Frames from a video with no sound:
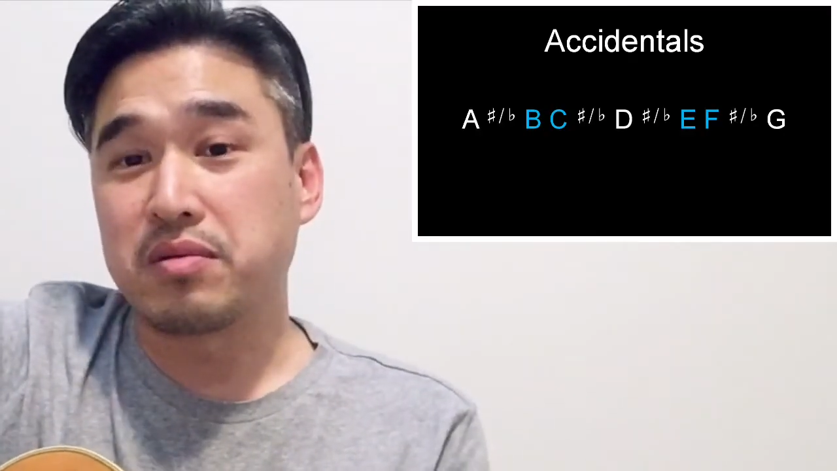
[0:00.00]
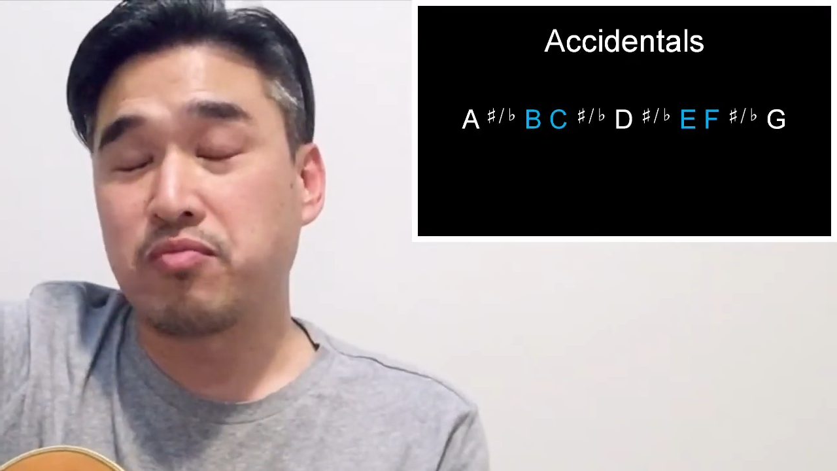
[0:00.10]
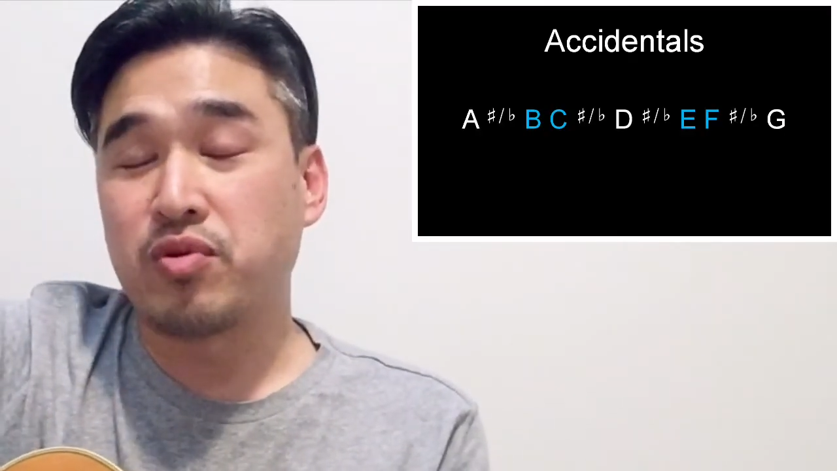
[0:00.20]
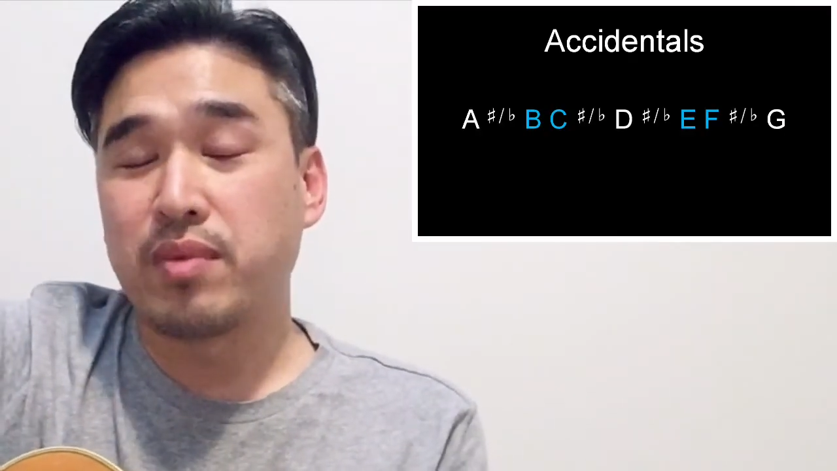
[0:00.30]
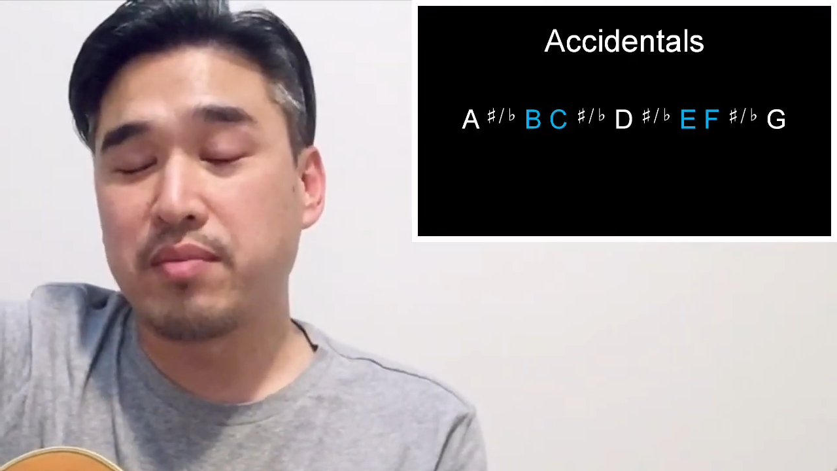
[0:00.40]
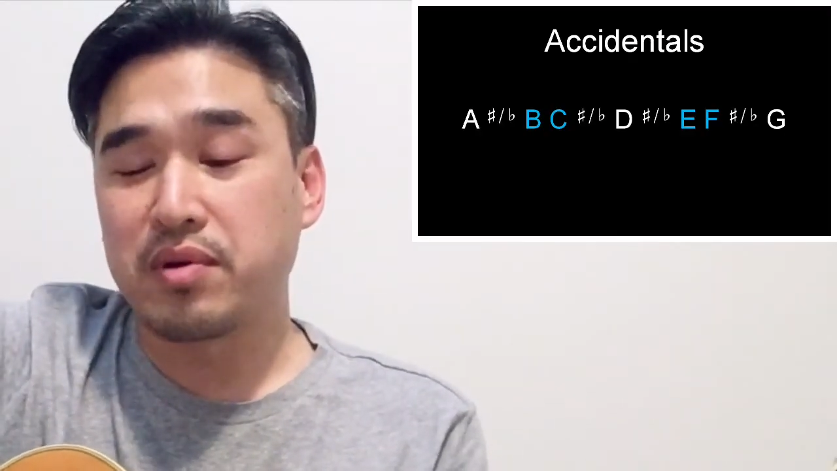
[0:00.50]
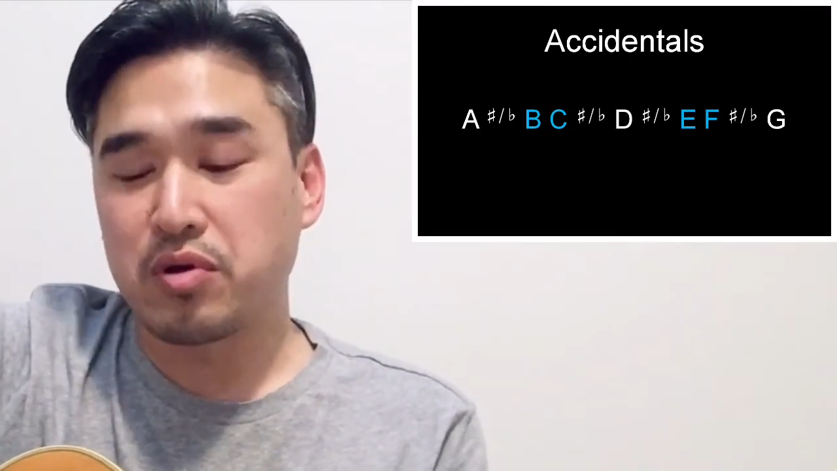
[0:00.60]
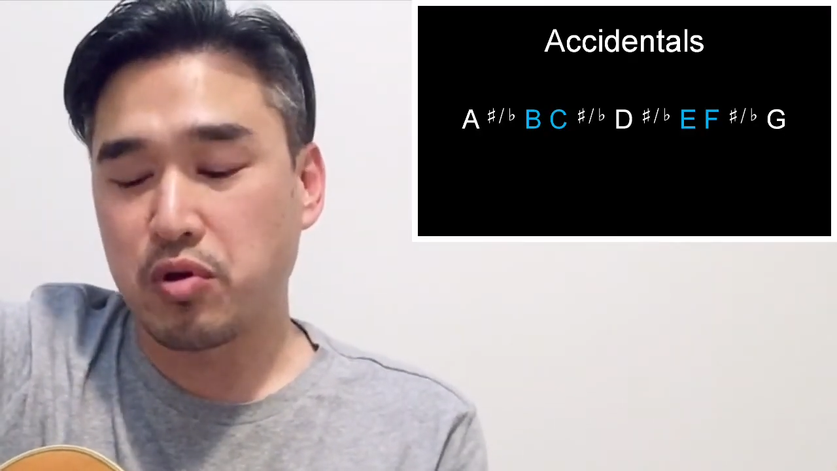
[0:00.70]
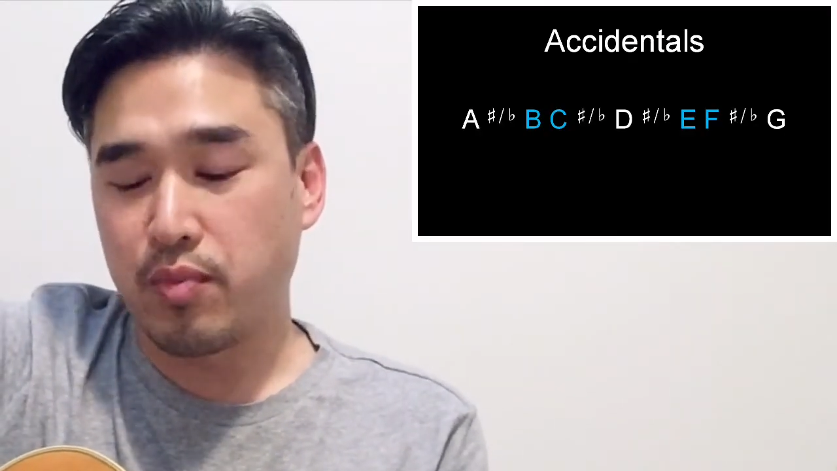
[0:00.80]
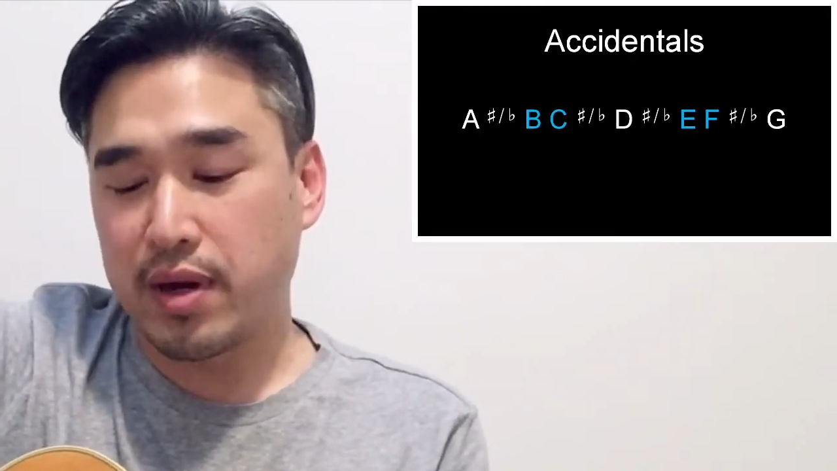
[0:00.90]
remember
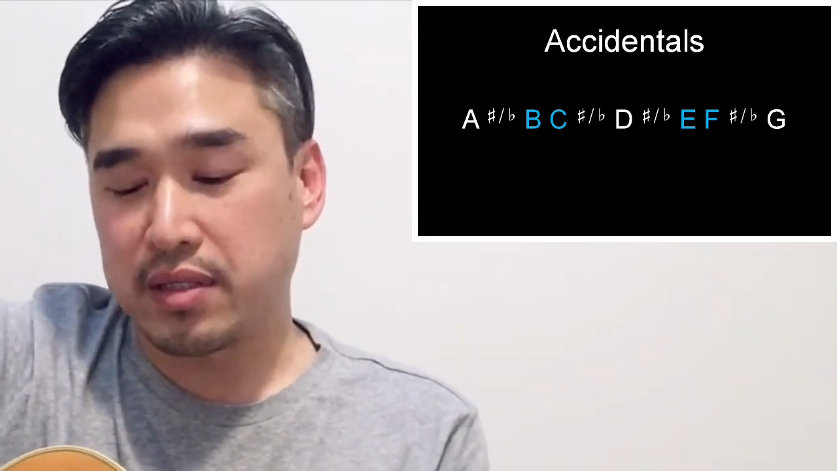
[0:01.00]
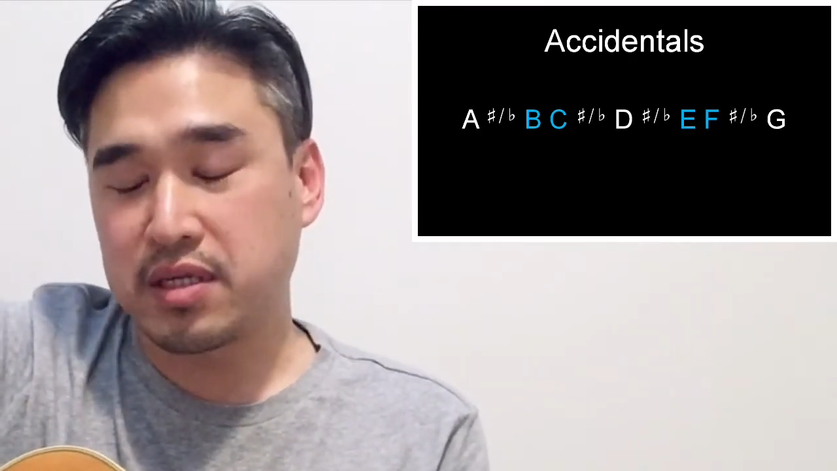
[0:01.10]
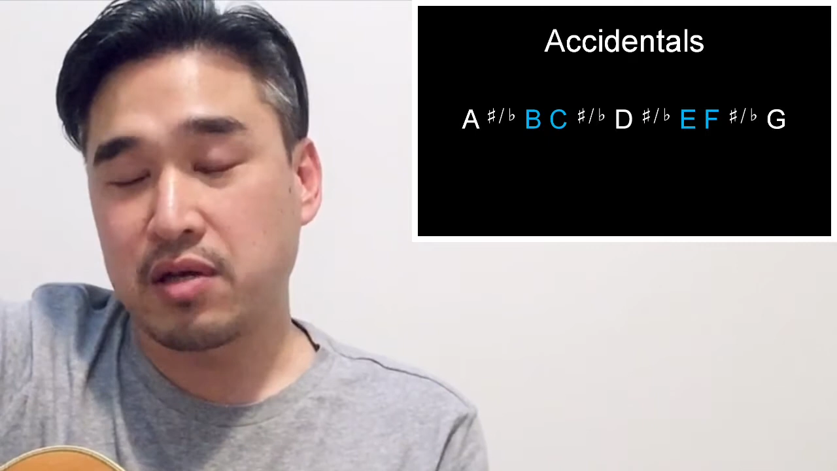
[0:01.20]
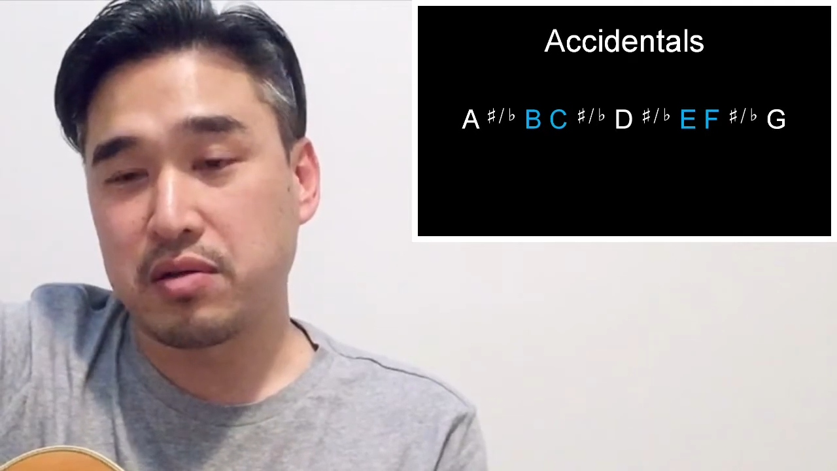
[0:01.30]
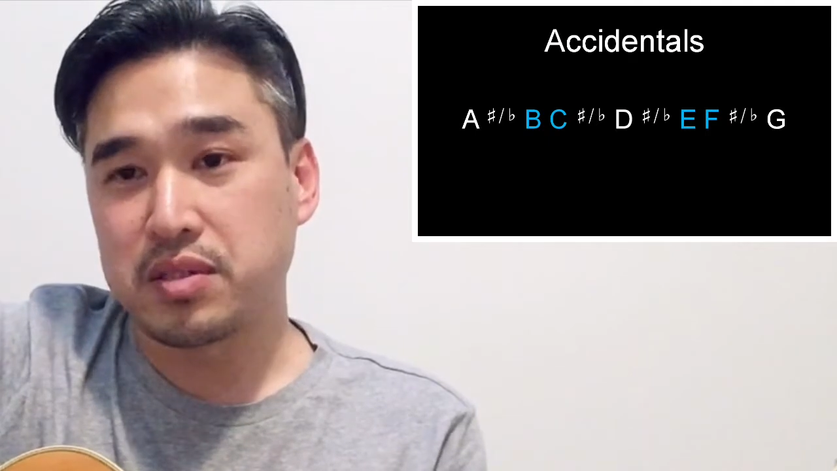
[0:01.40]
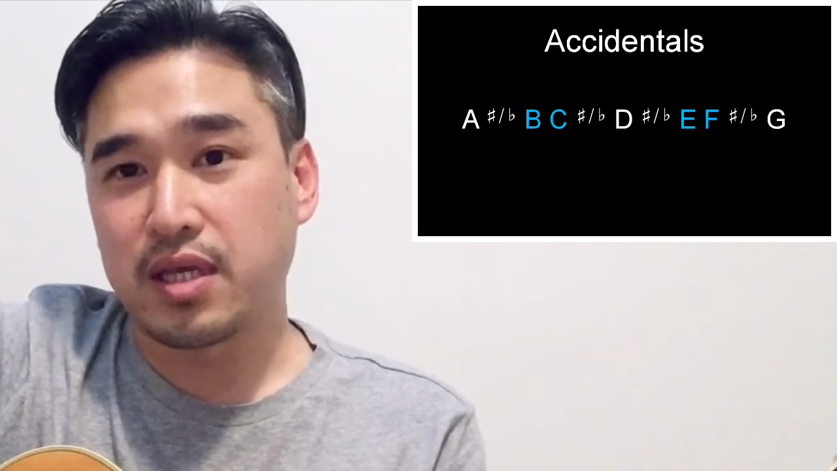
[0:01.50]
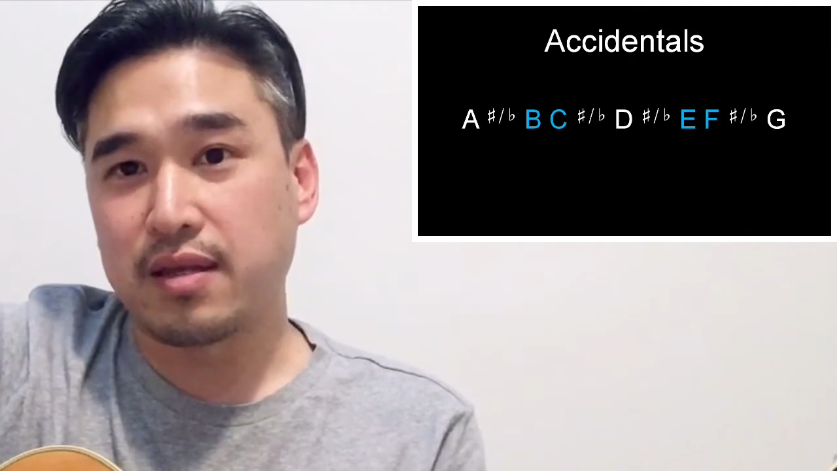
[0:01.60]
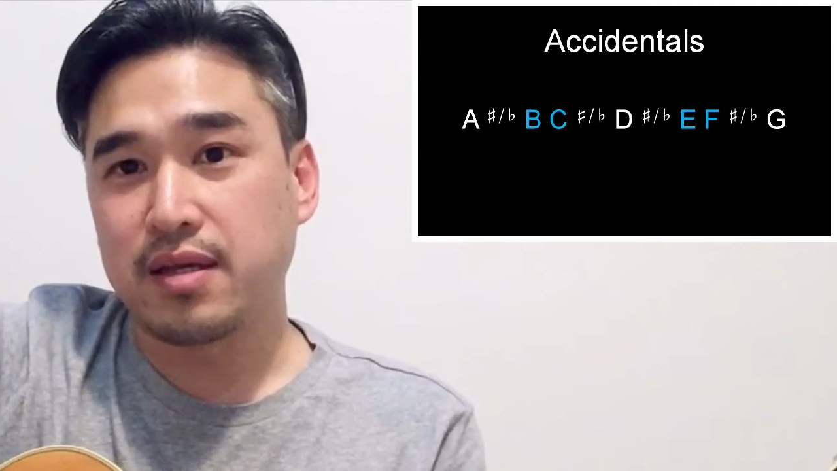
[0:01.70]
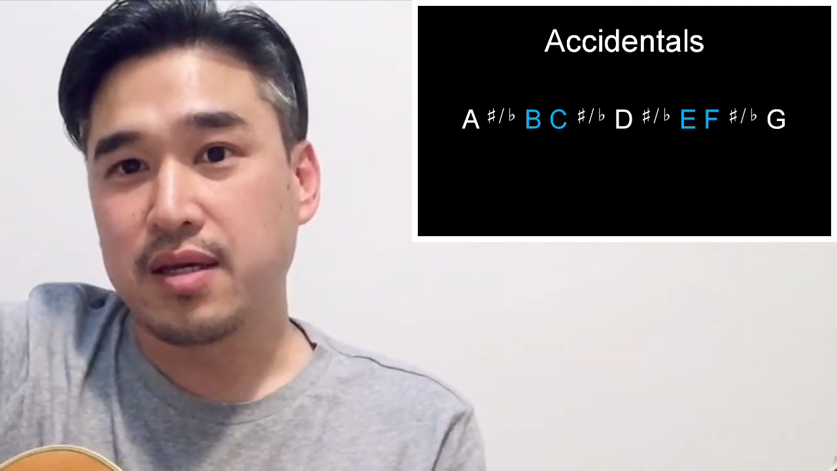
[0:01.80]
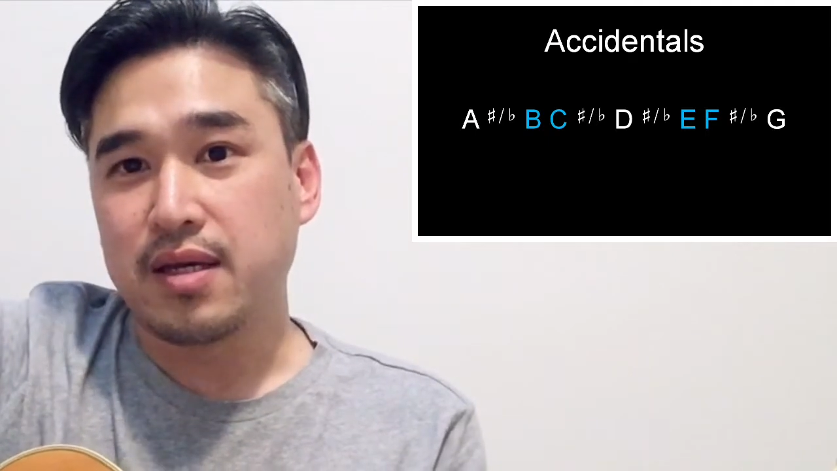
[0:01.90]
chromatic scale is that